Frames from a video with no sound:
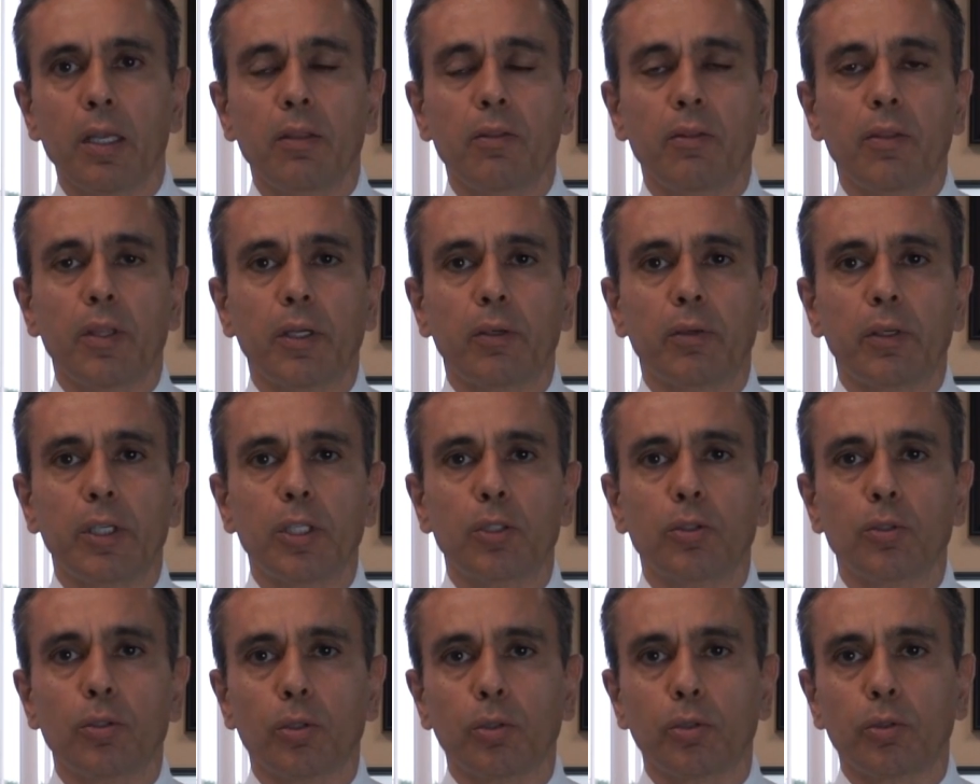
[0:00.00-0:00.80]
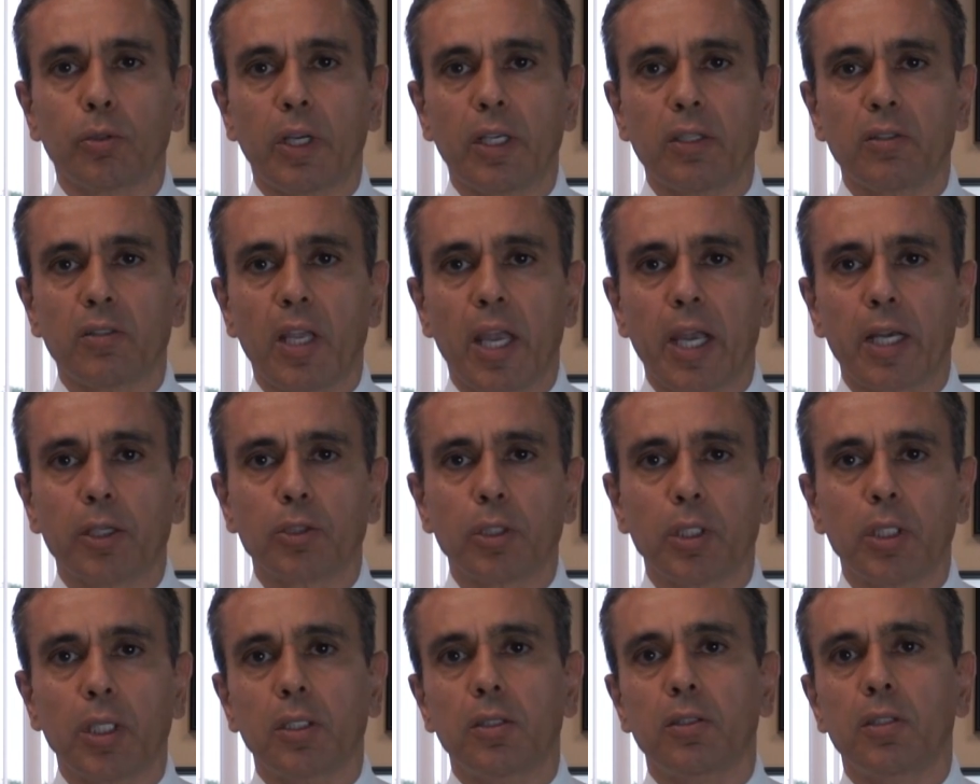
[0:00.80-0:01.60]
there is no
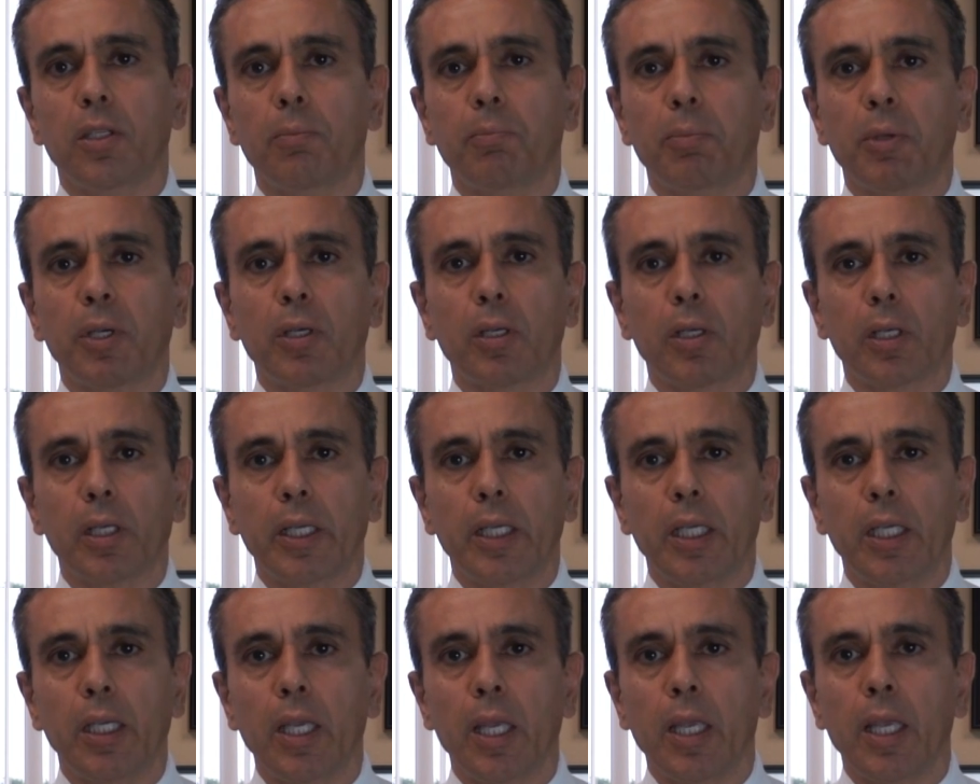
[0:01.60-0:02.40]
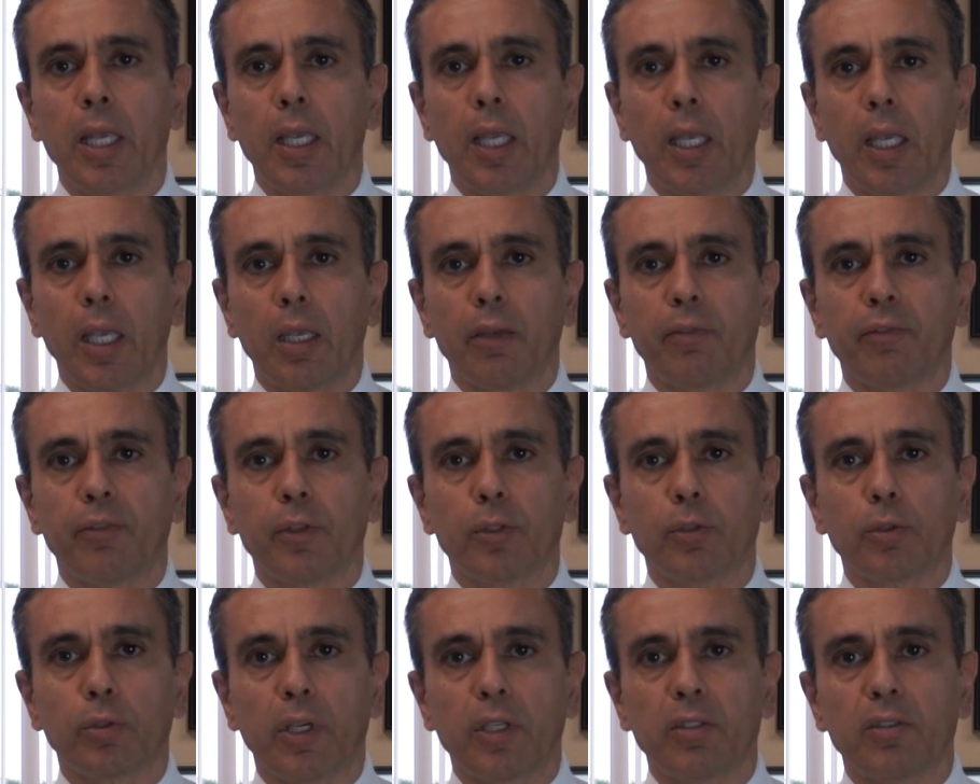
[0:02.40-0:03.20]
transaction, and typically if
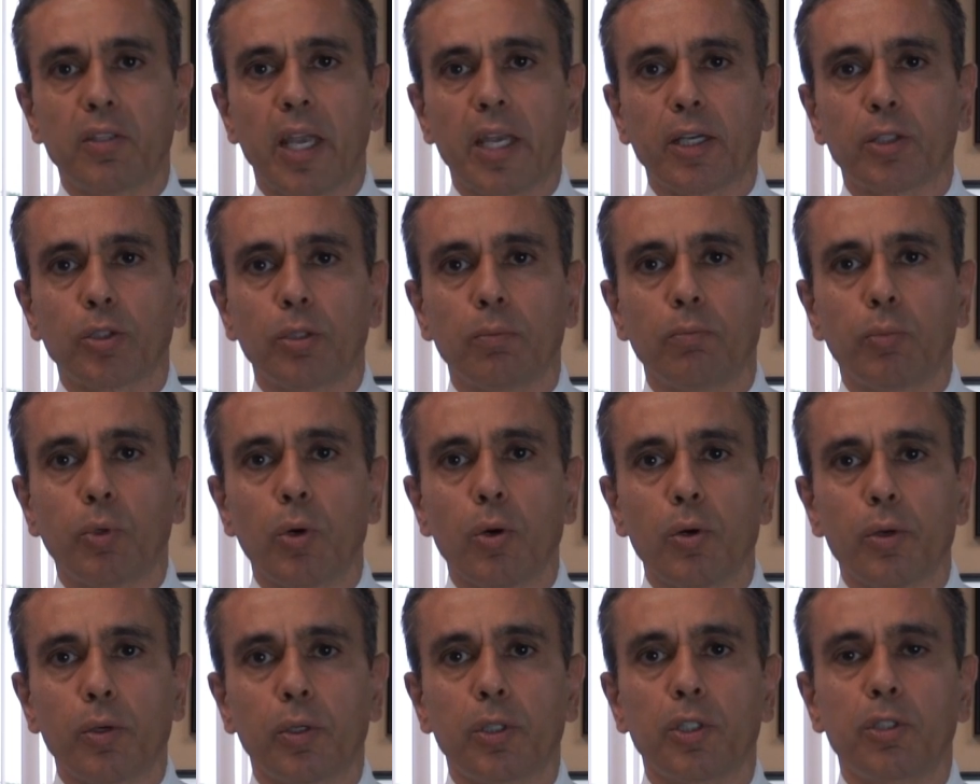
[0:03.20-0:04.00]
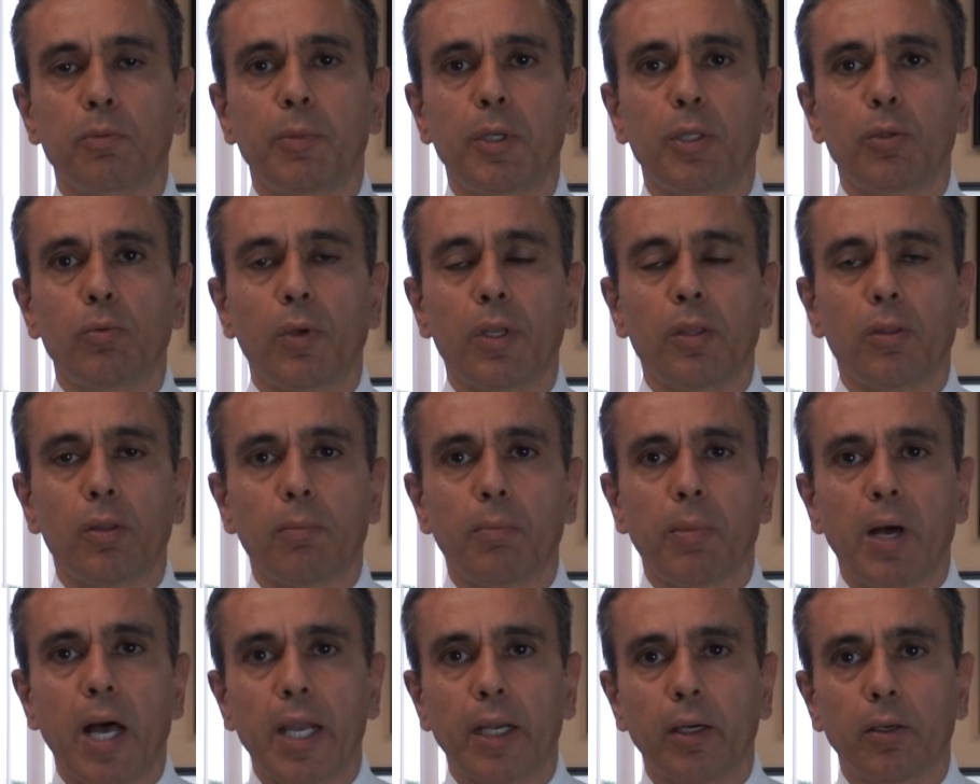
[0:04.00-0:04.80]
the transaction broker is between the
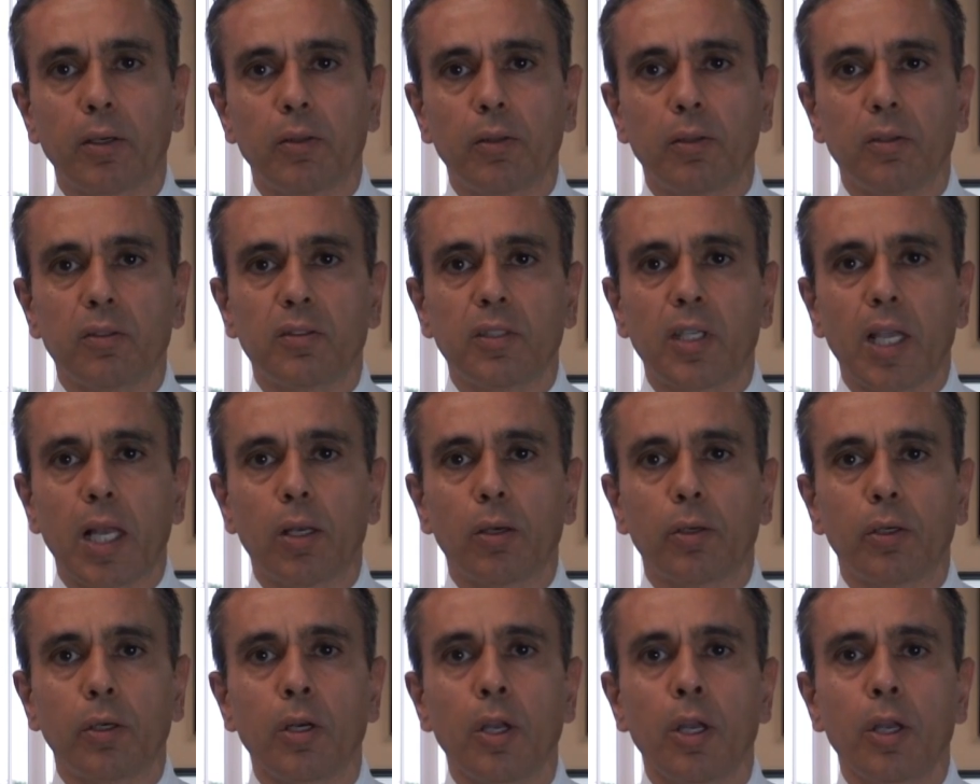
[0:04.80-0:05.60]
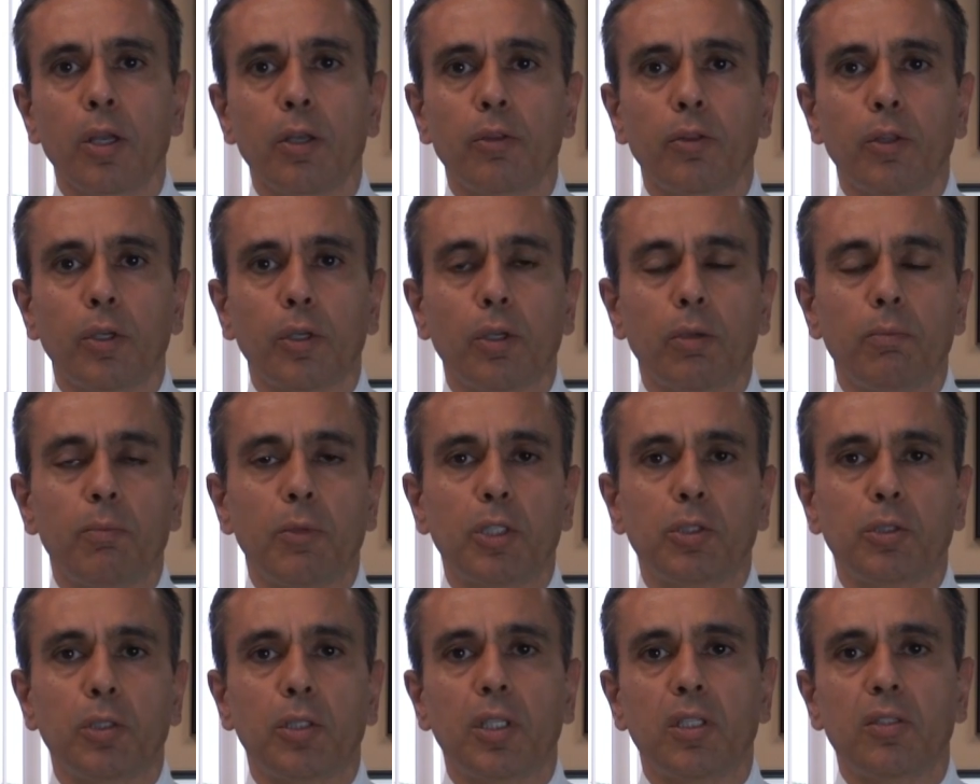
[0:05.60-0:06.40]
buyer and the seller, the
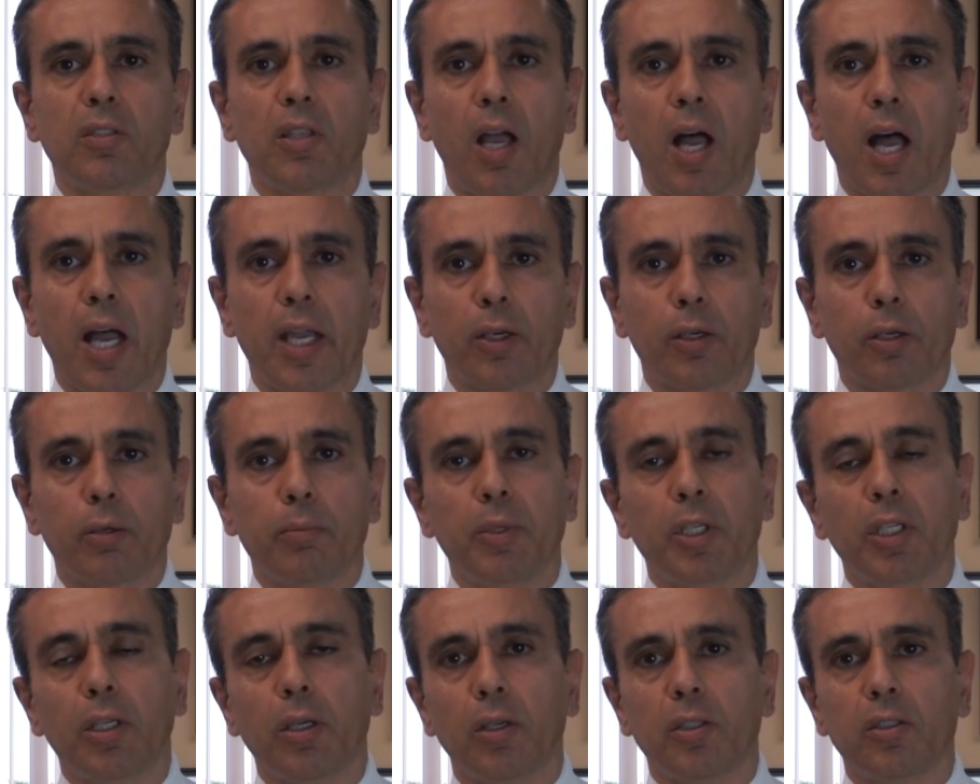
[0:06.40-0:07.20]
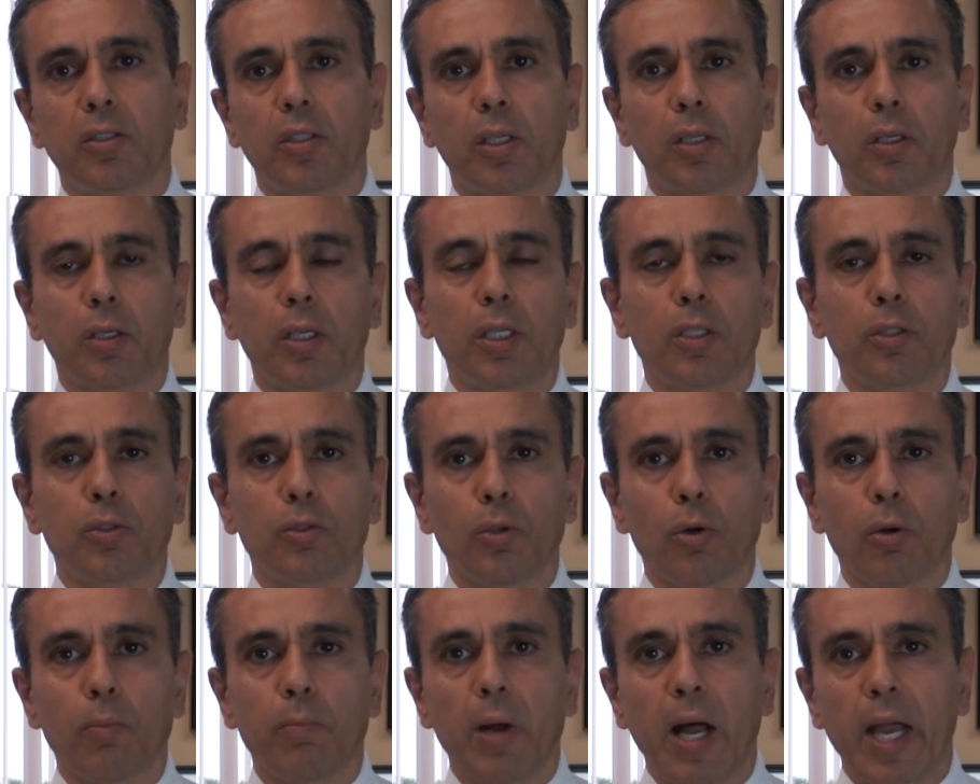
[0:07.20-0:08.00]
commission is higher because there is
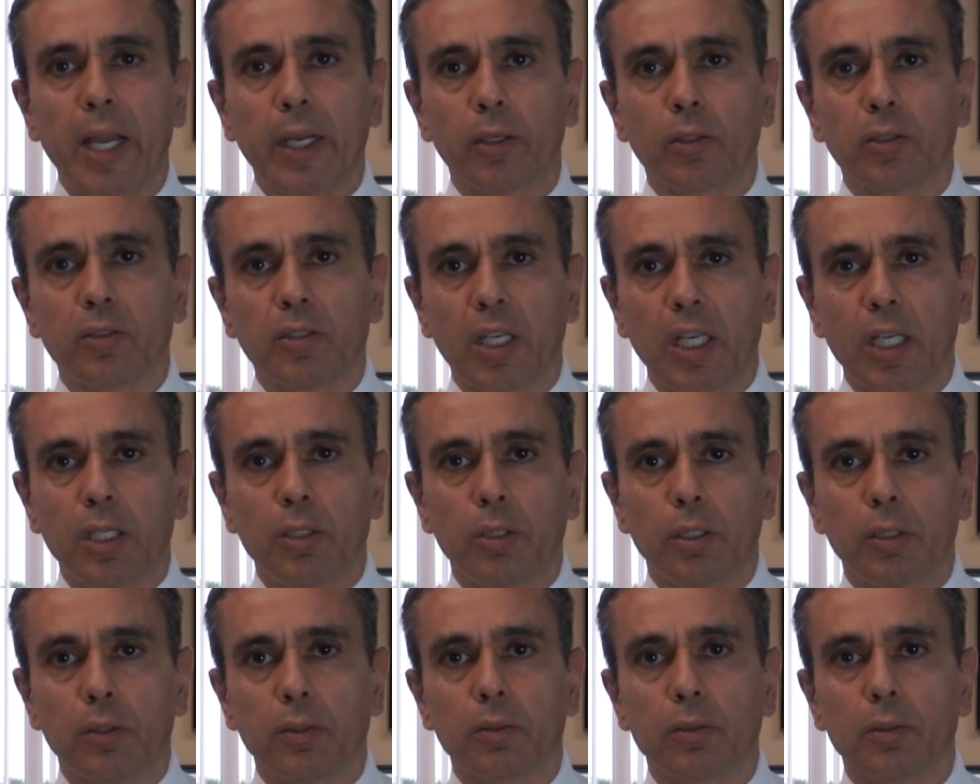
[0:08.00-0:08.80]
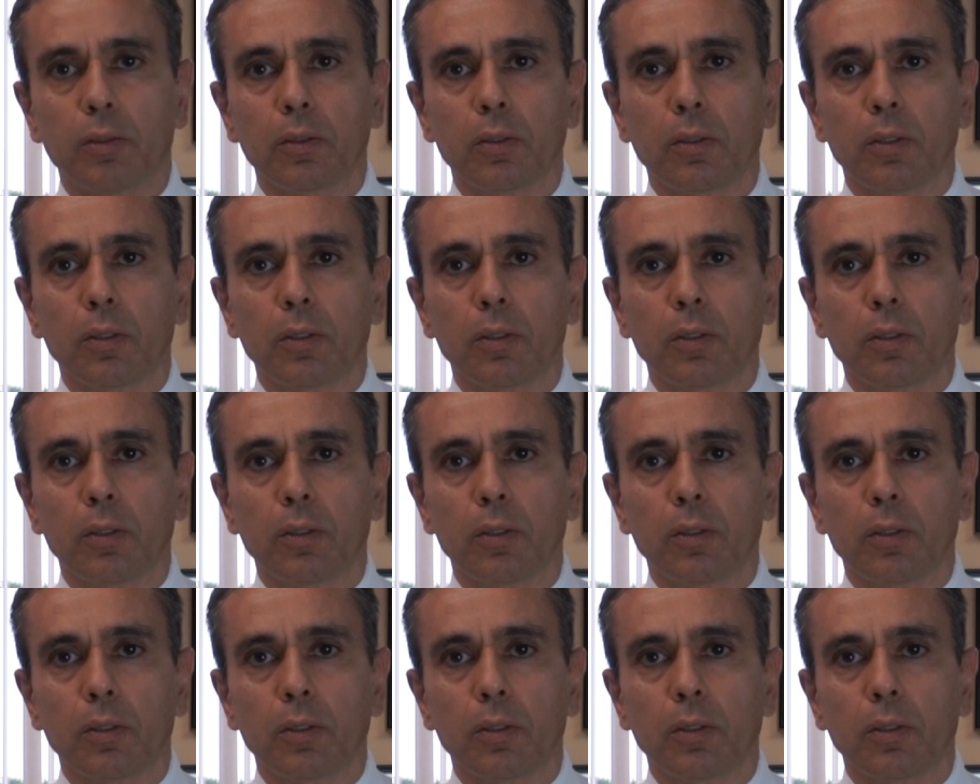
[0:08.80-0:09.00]
no buyer's agent.